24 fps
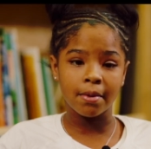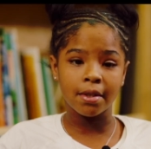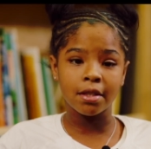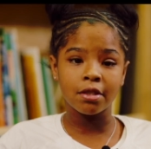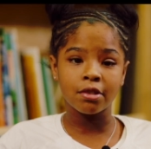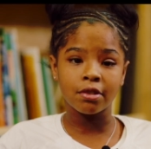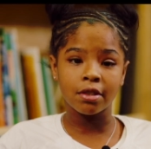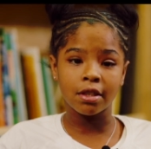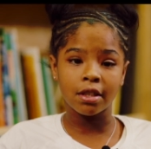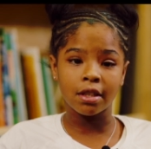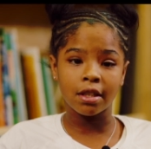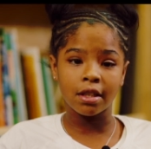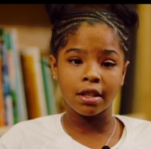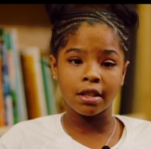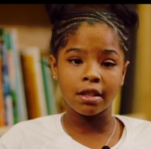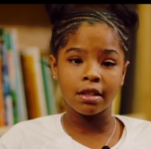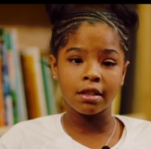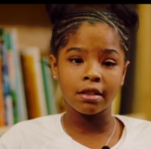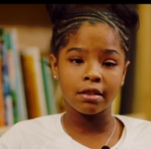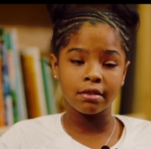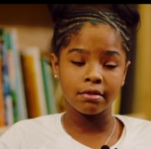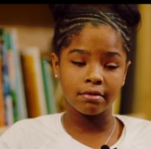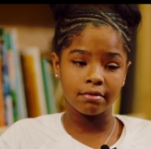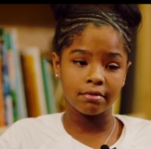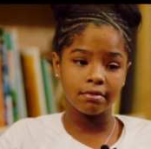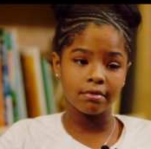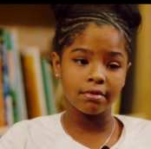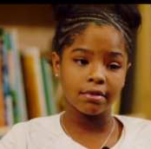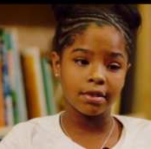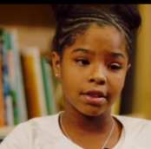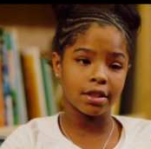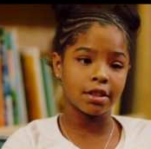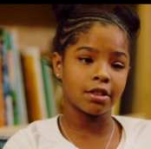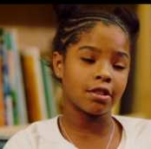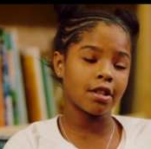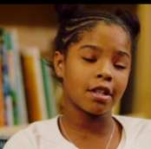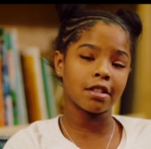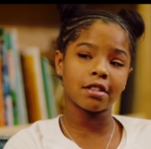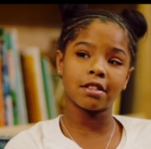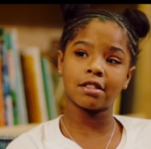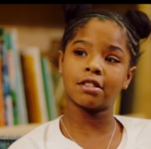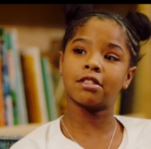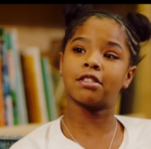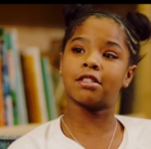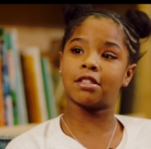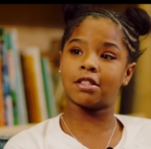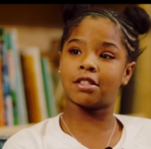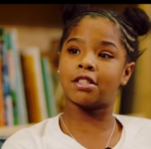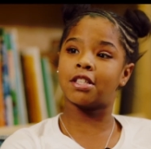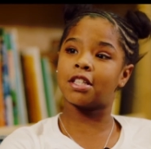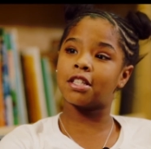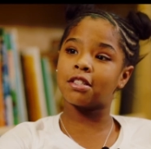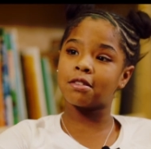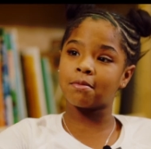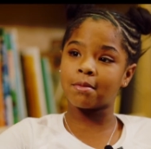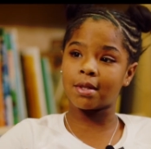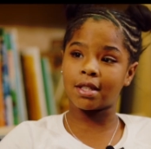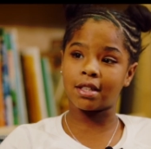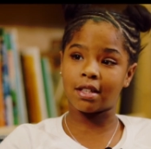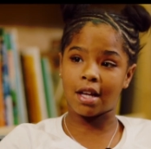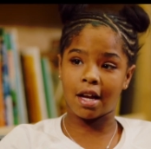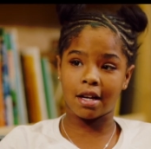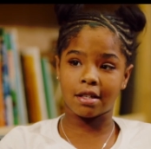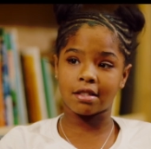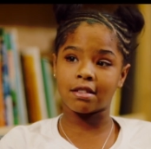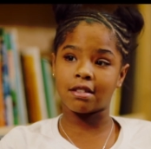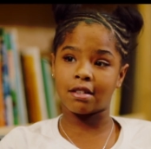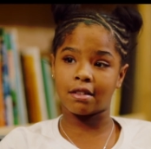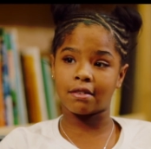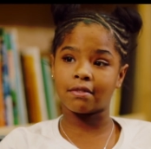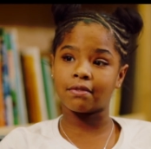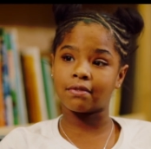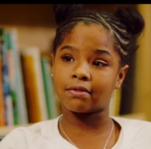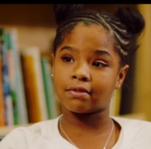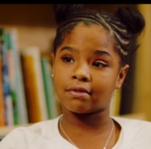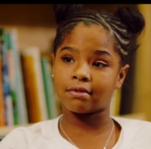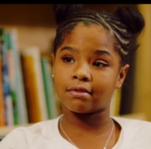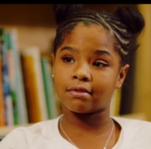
to be treated. She, she teaches me a lot of stuff.